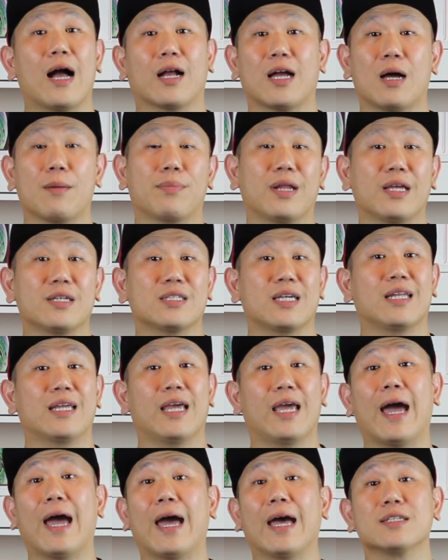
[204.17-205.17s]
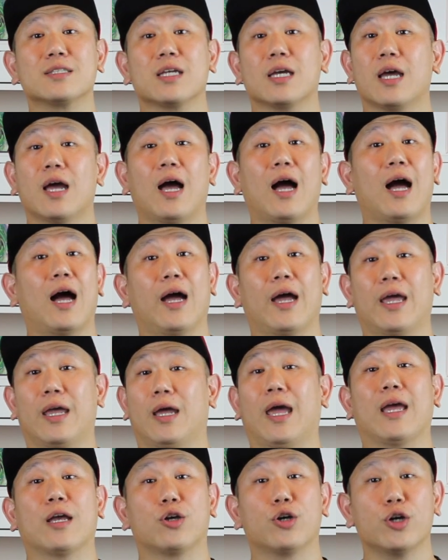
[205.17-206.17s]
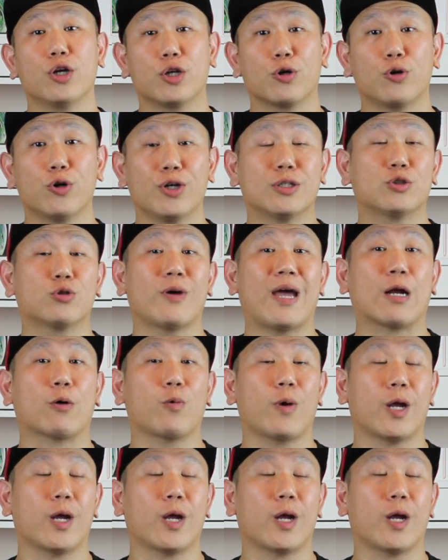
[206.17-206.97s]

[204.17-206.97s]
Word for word: companies, and he has a good track